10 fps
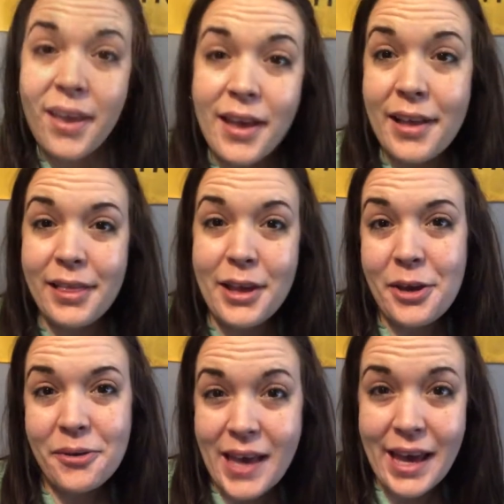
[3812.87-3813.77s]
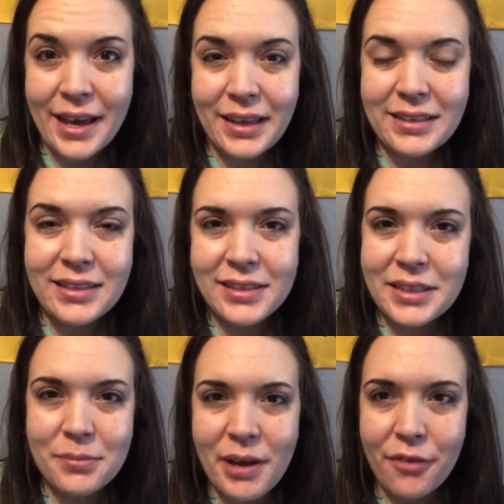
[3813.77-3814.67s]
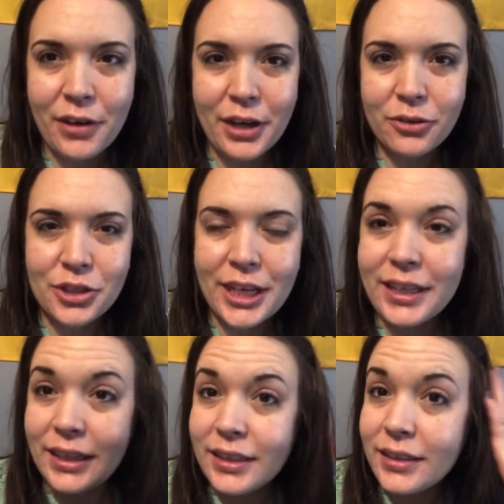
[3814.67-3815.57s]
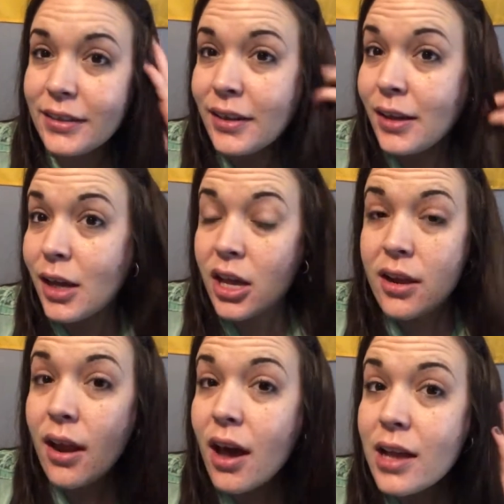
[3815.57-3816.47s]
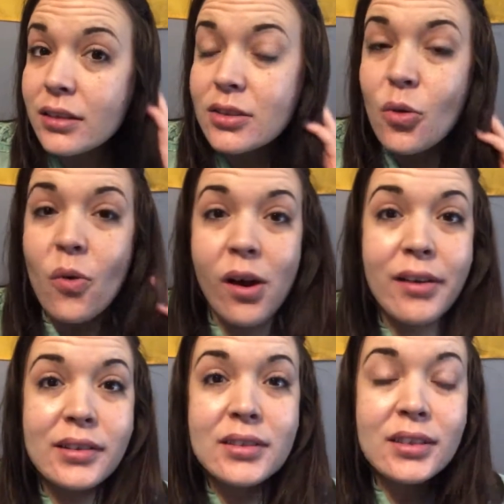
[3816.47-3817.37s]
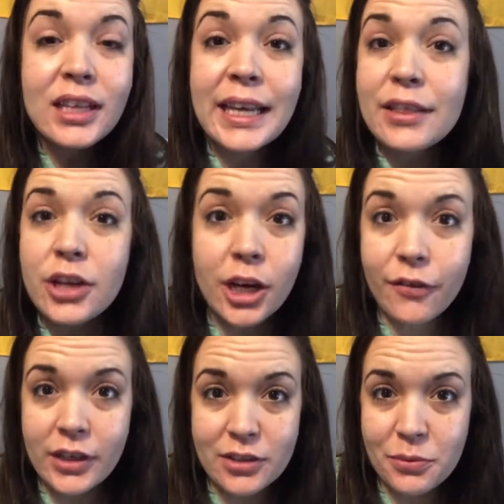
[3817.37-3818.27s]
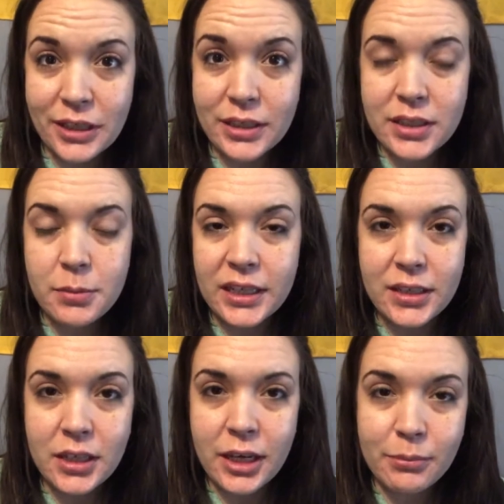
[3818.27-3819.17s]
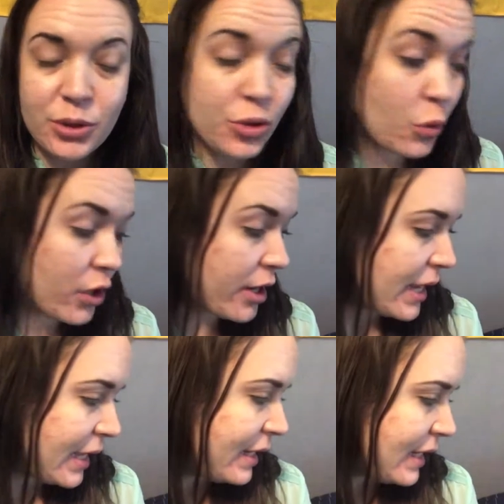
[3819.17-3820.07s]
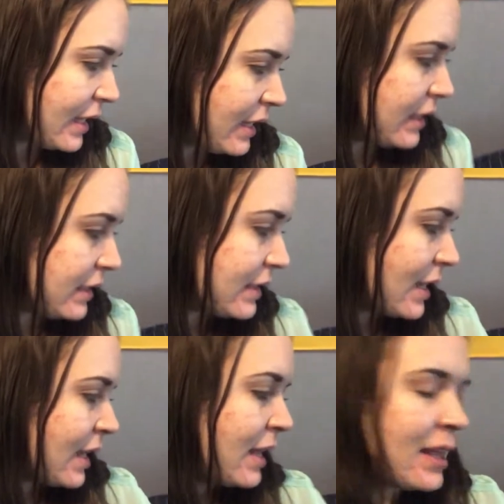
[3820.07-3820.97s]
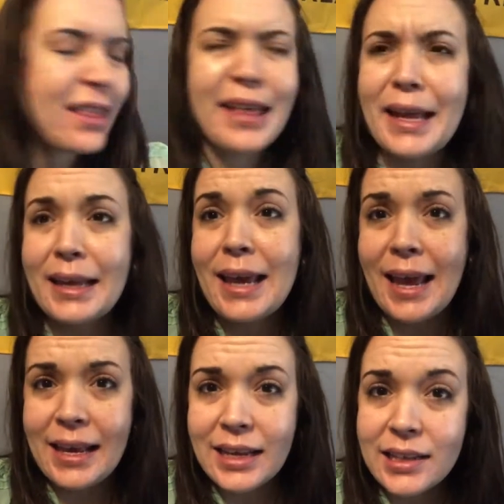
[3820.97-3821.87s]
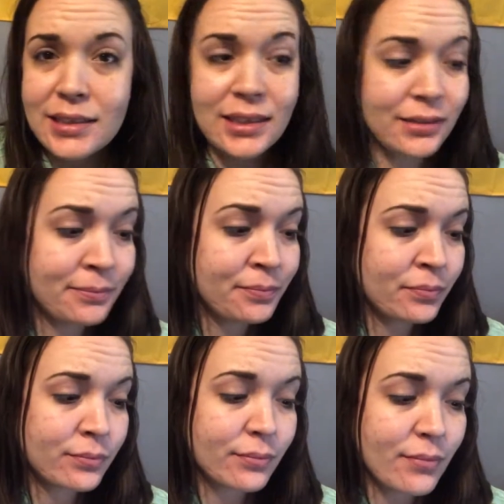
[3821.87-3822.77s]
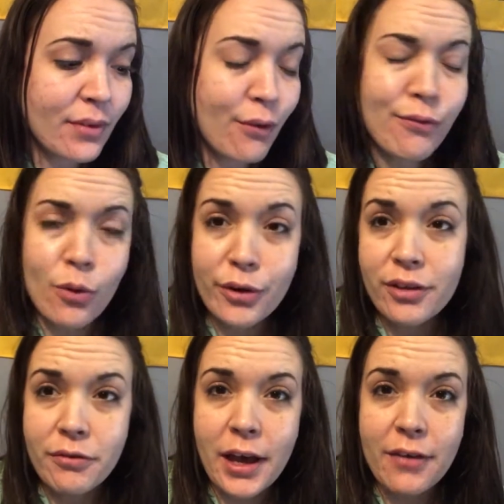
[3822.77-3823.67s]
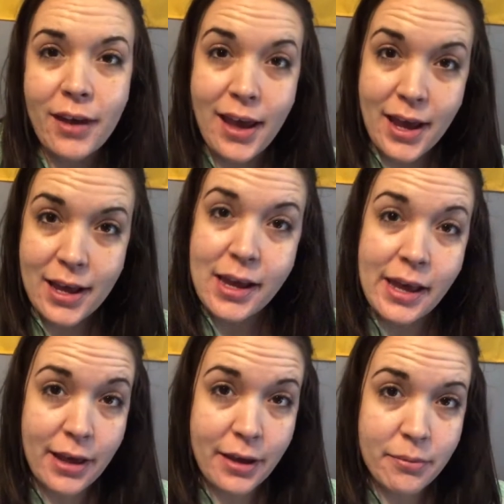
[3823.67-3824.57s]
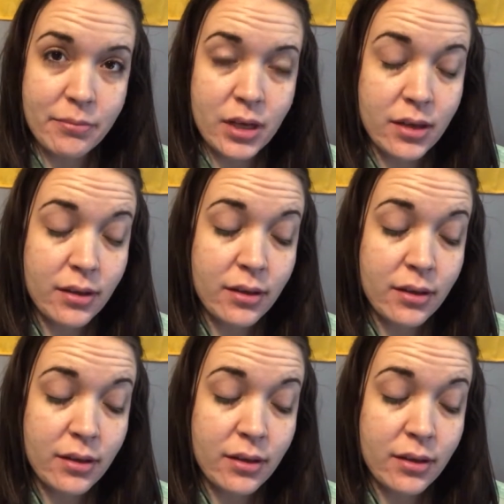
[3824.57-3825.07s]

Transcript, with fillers: Hello guys, this is my final check-in not what either of us were expecting, I'm sure. It is like 8.45 a.m.